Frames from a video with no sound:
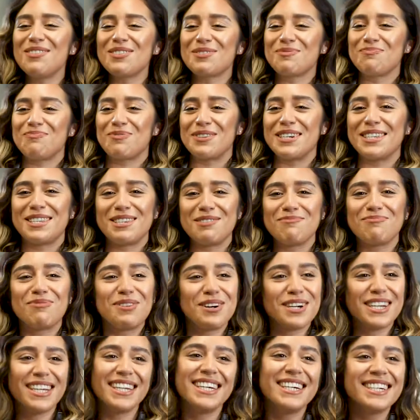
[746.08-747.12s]
was pretty
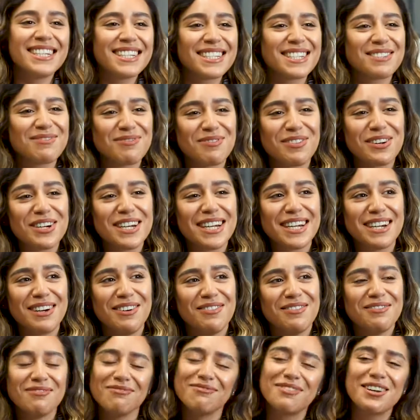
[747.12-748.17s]
pointless.
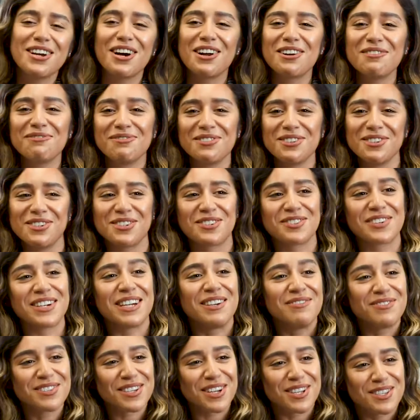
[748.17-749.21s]
But we got a few
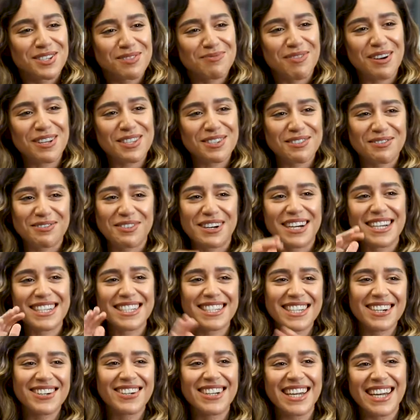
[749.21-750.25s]
streams on Spotify,
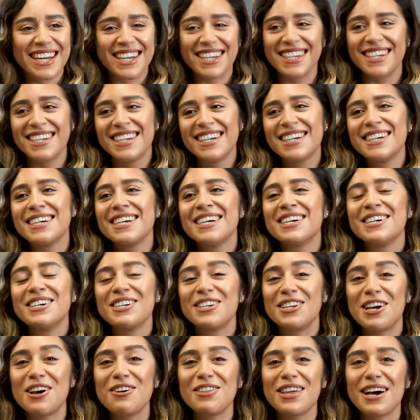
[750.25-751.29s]
so get in.
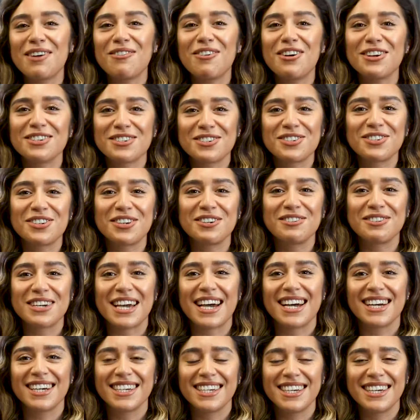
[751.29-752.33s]
No, that was true,
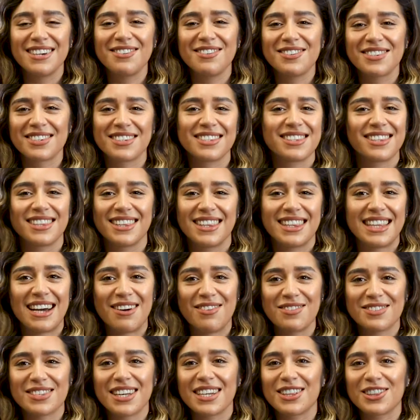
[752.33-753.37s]
yeah. That
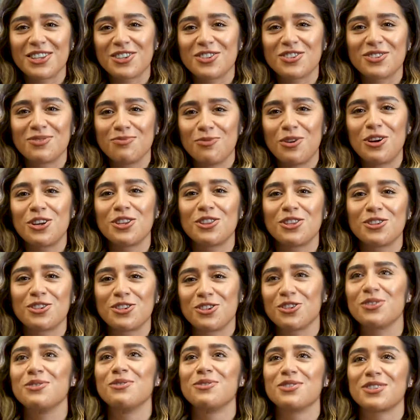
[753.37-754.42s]
was like one of the
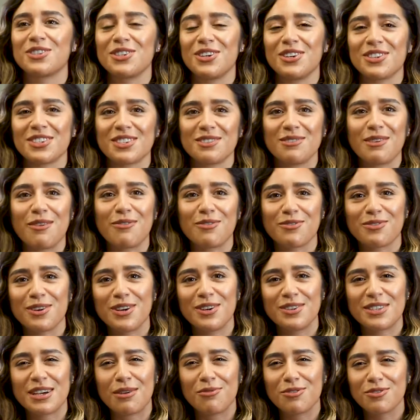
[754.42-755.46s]
truest songs I've ever
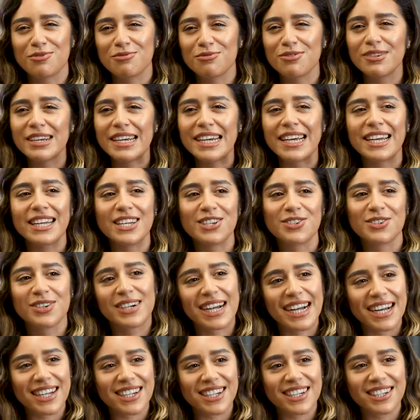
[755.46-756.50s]
wrote. I was really
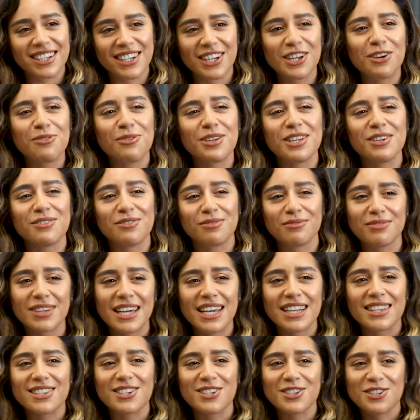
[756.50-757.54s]
trying to, you know, when you're
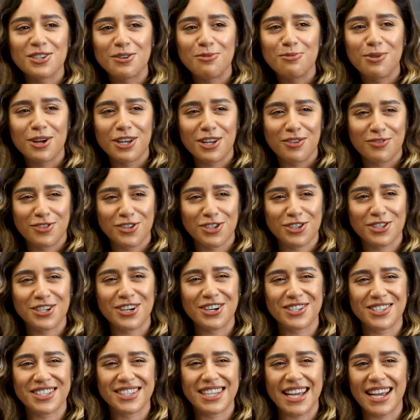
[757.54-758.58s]
into someone, you've just
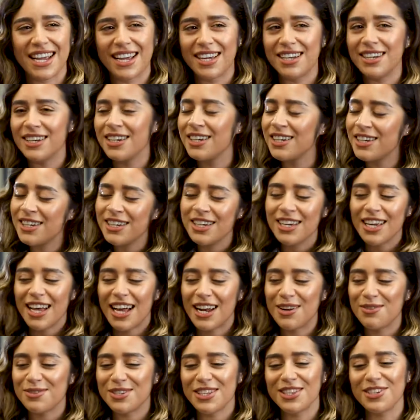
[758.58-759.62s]
started dating.
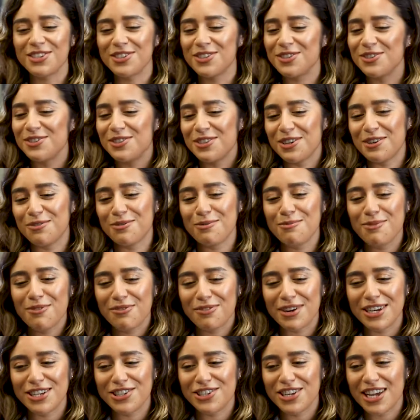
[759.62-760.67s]
And I was in the studio with my
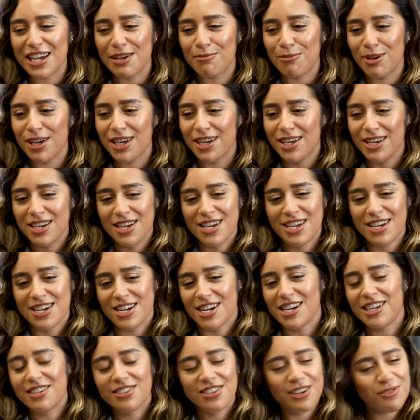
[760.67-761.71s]
friend Jamie.
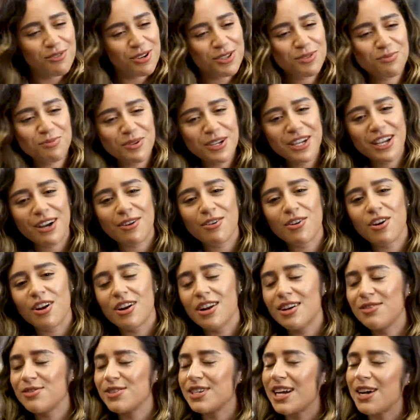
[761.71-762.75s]
And he's like, what's been going on?
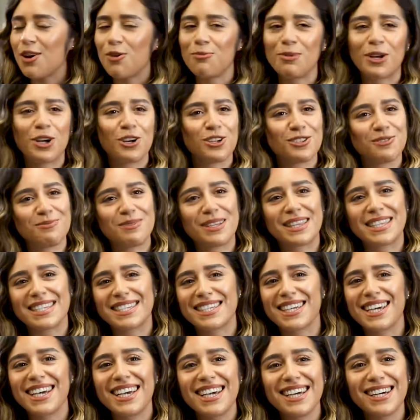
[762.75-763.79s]
I was like, oh my God, I met this
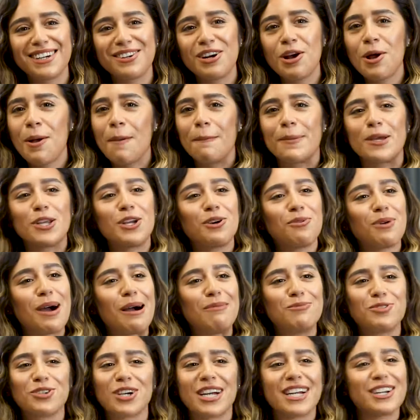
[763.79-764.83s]
girl. But you know what?
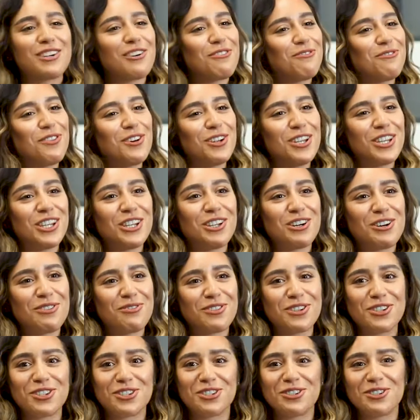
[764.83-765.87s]
I'm trying to not fall in love.
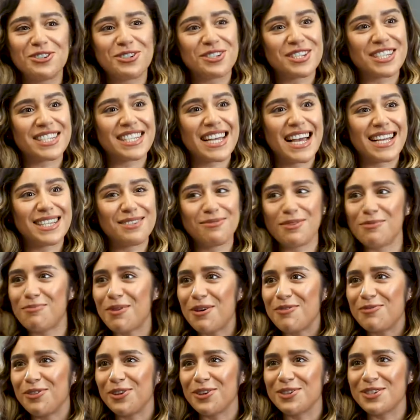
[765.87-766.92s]
And as soon as I said it, we
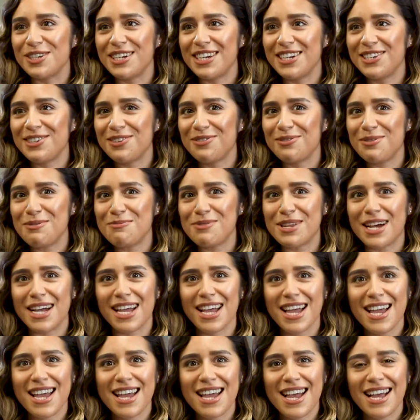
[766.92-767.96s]
both looked at each other and we were like,
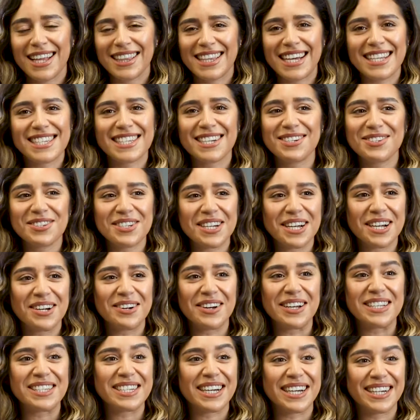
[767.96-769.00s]
that sounds like a
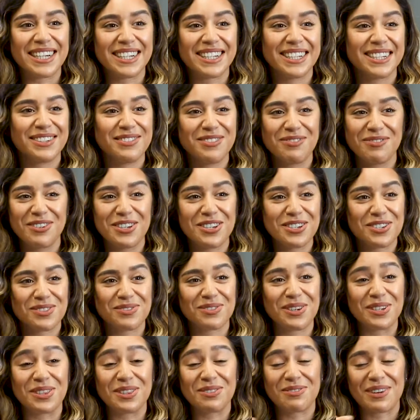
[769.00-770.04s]
great title. And we just
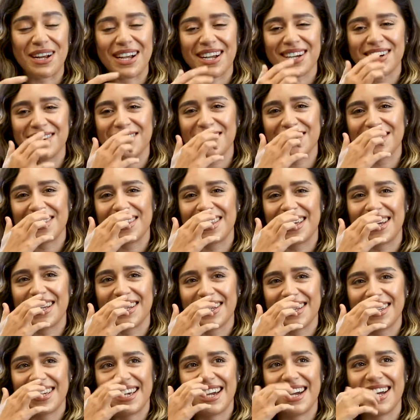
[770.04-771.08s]
wrote the record. And
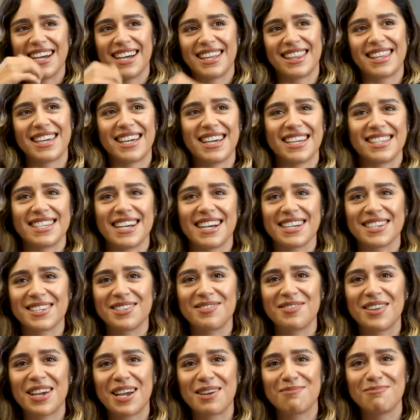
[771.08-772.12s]
then, yeah, I think I texted
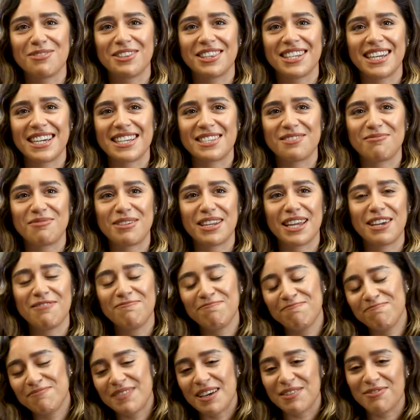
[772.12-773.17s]
him like a month later being like,
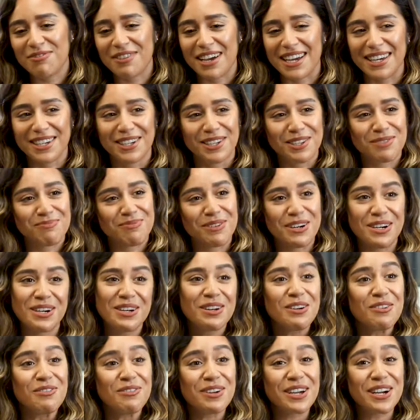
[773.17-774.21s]
that failed. But
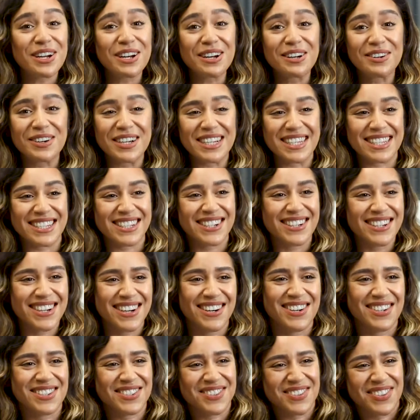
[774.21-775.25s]
we got a great song
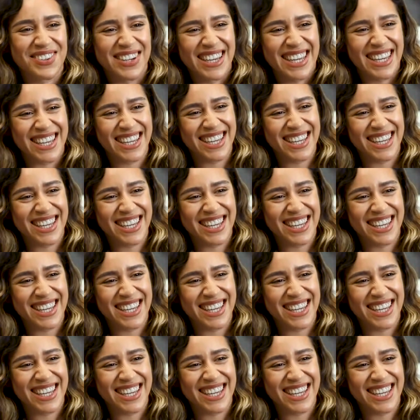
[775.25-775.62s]
out of it.